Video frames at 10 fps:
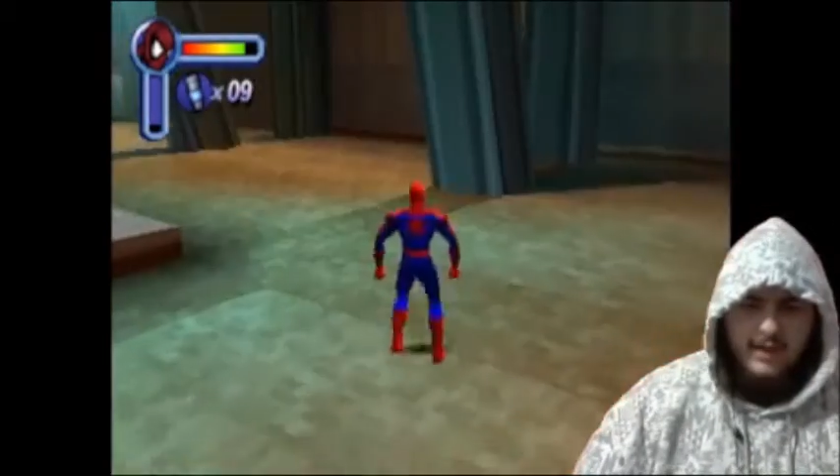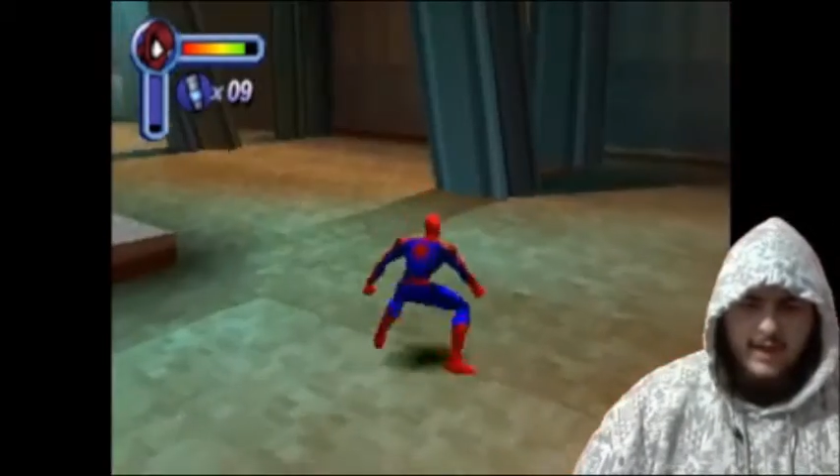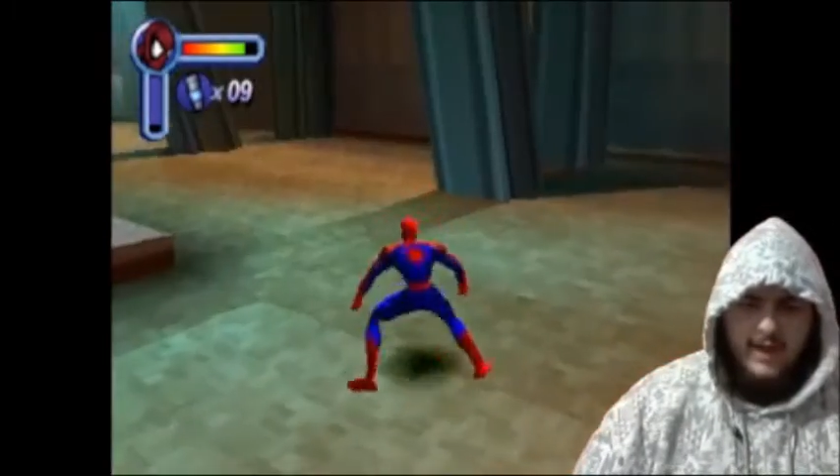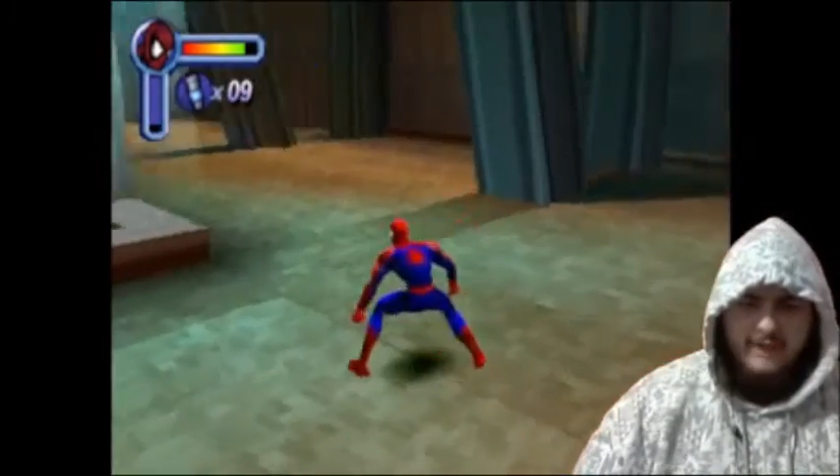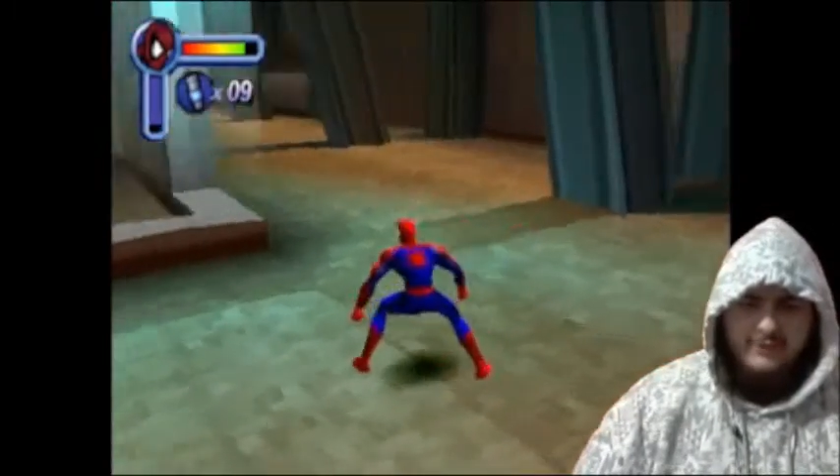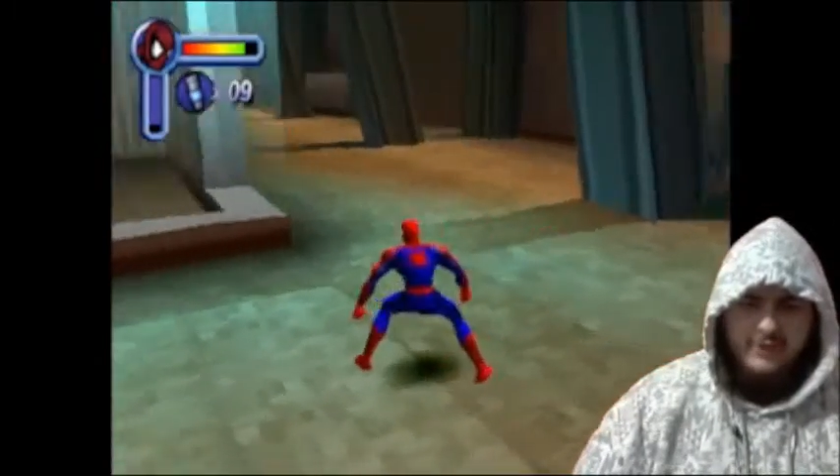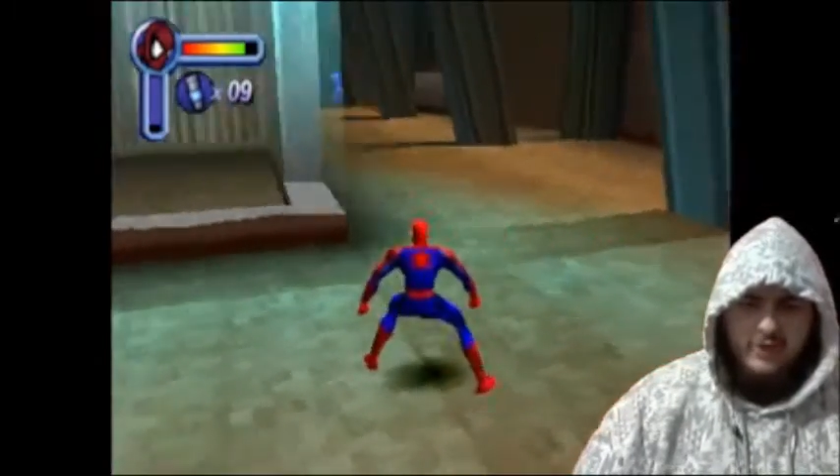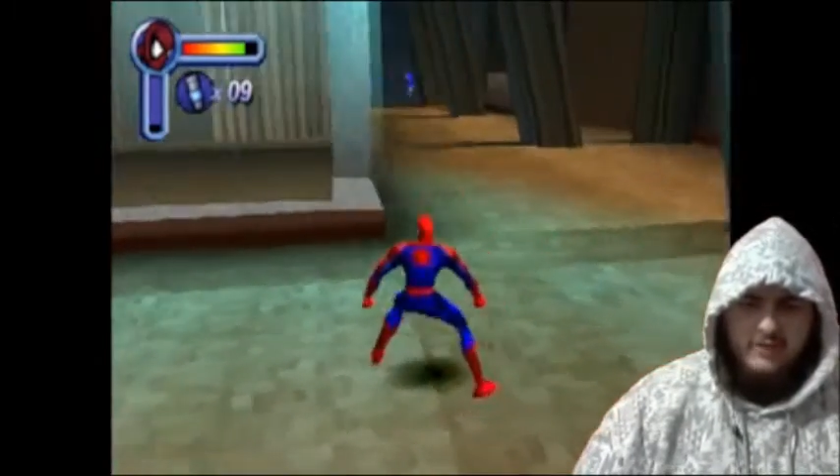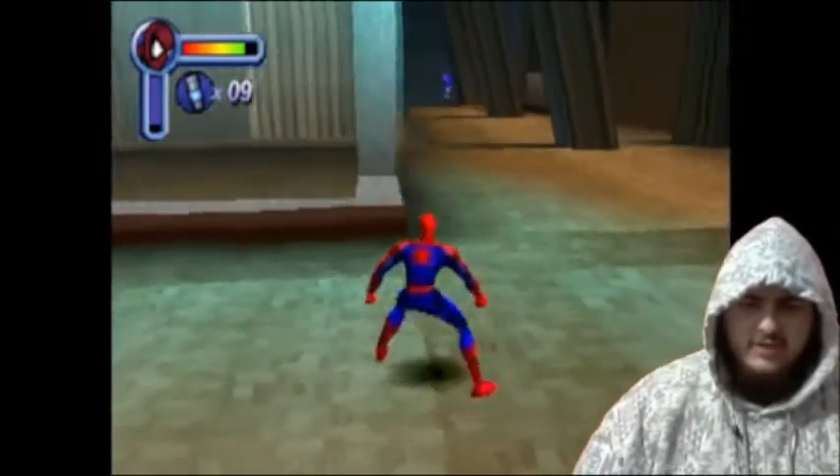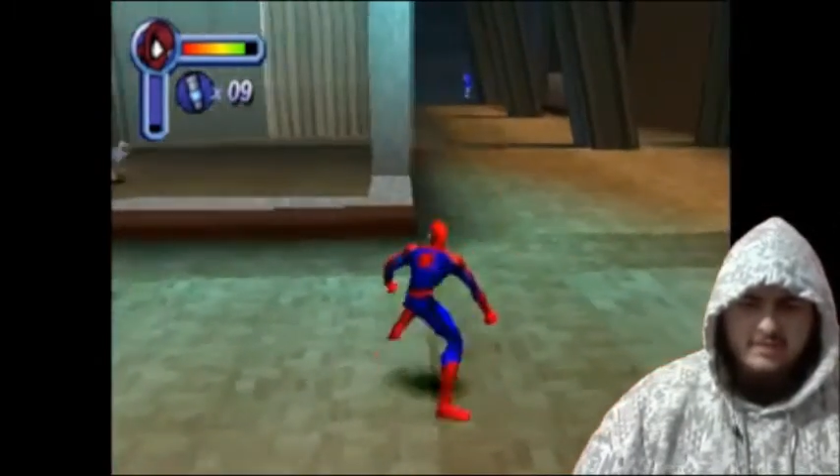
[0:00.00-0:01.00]
You have to
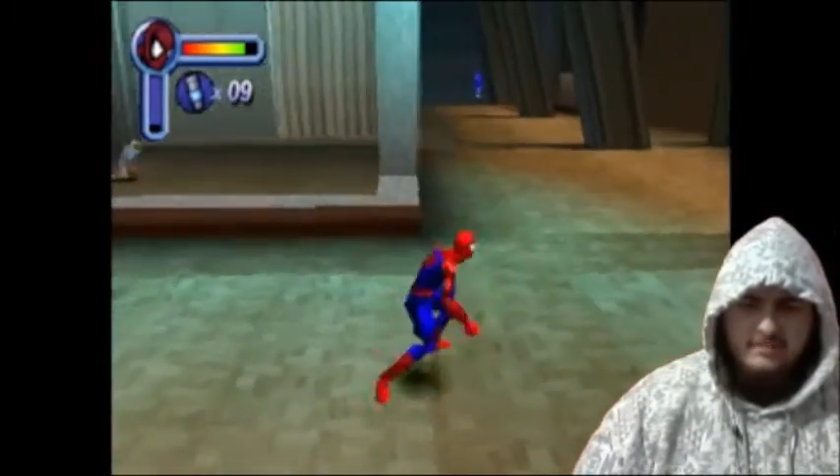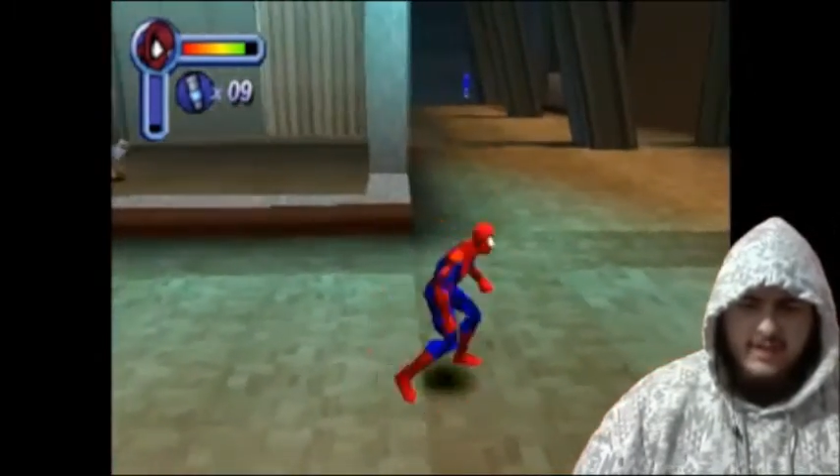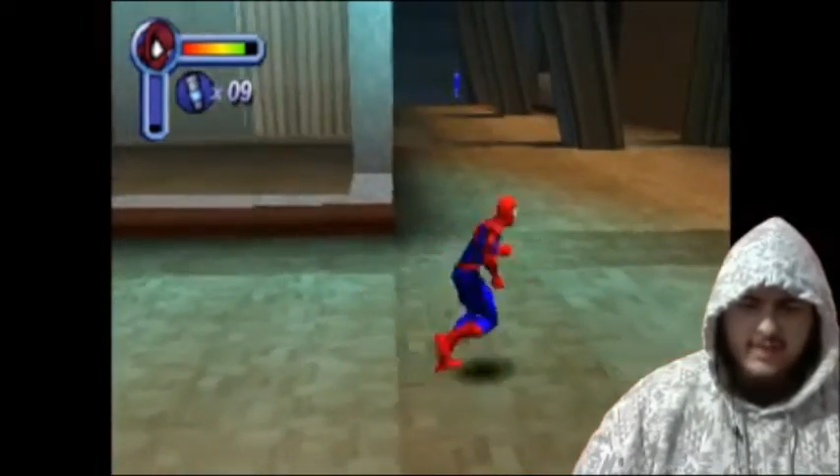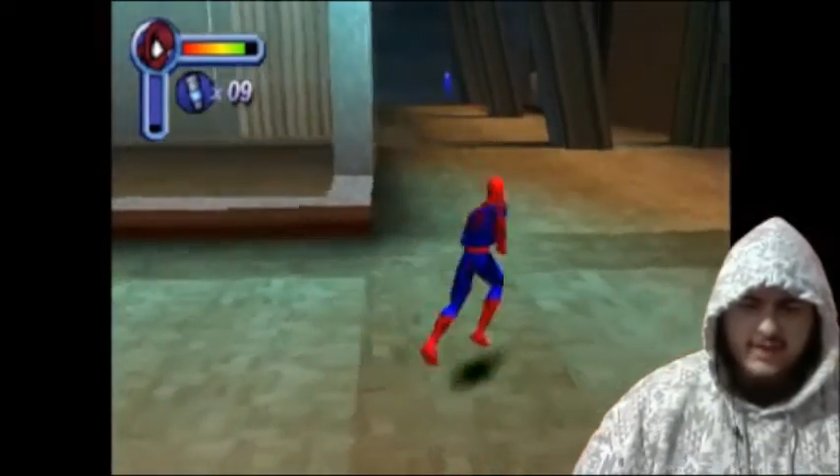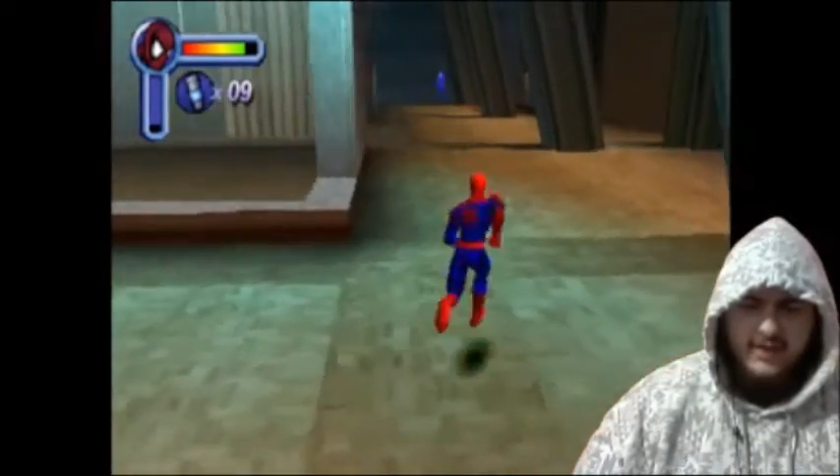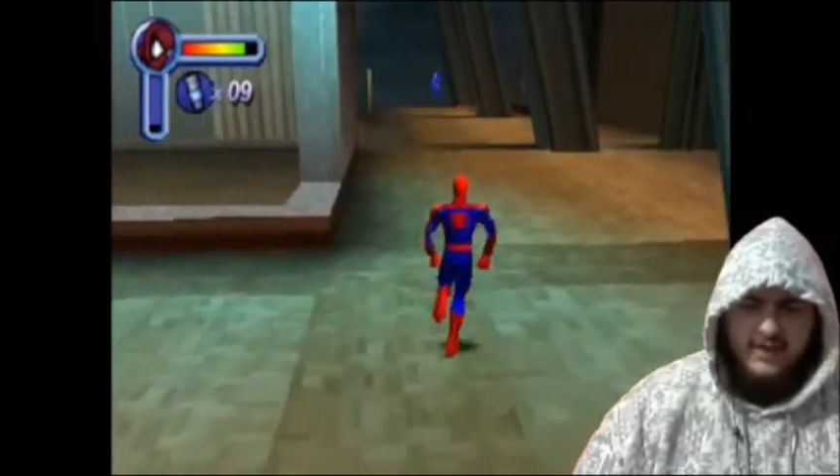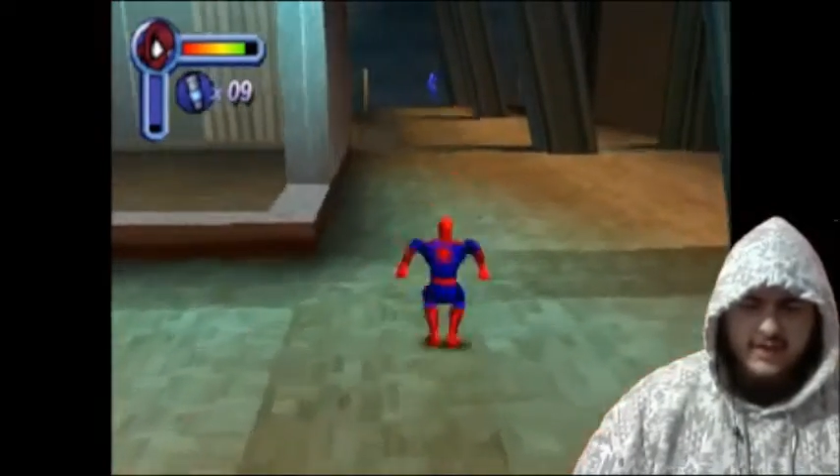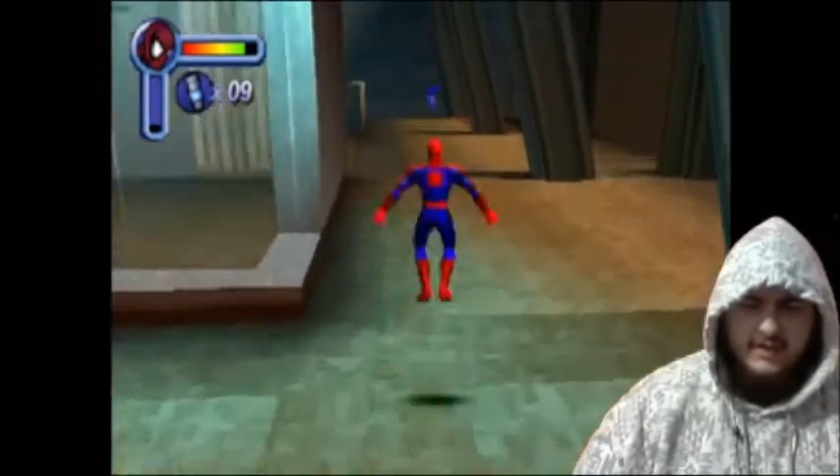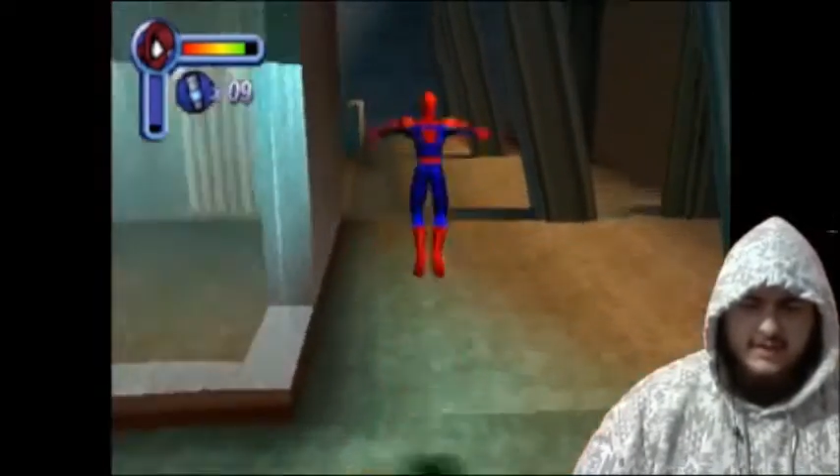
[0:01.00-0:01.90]
do this better.